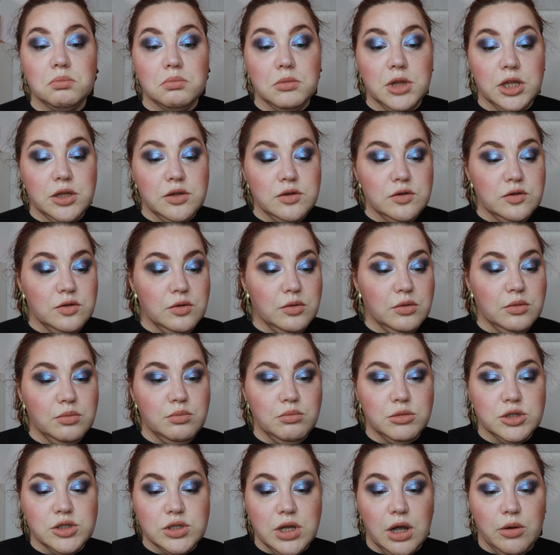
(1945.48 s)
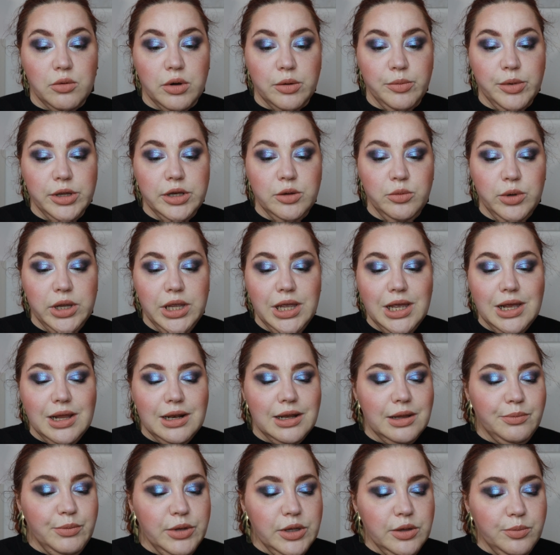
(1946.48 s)
That's the mascara, by the way.
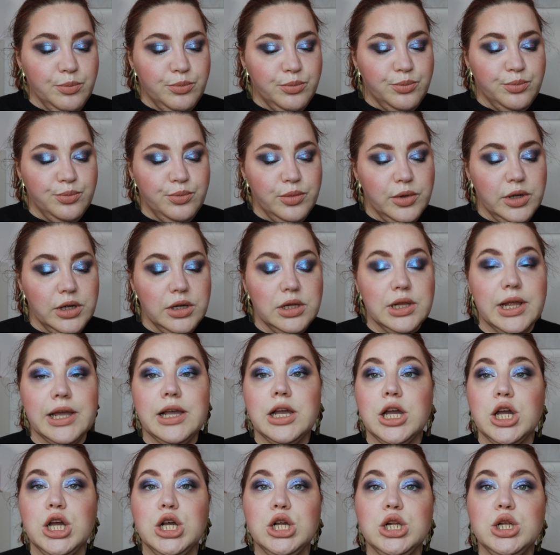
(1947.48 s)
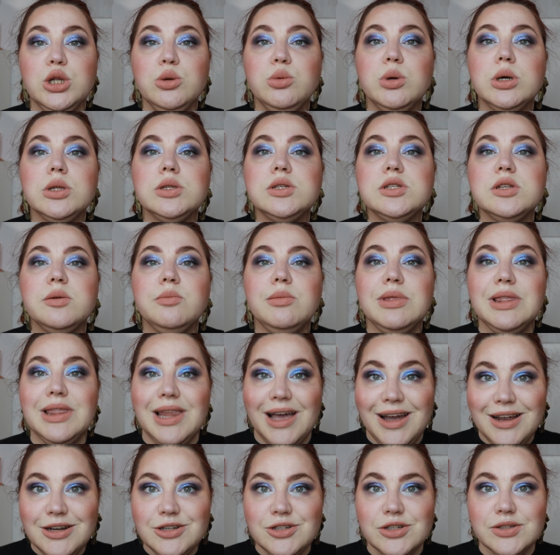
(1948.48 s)
Let me like glue on some
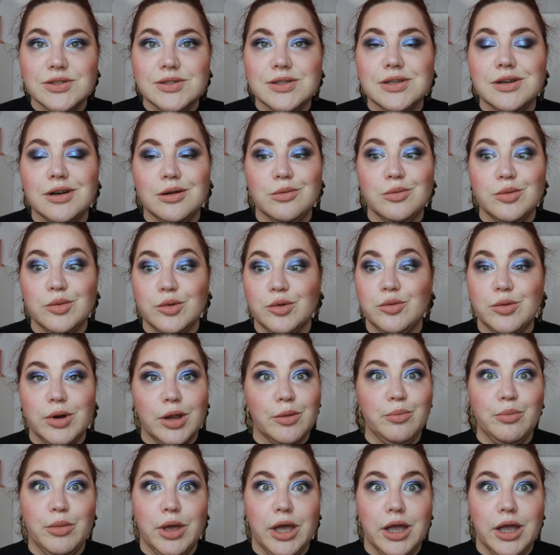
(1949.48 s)
lashes and I'll be right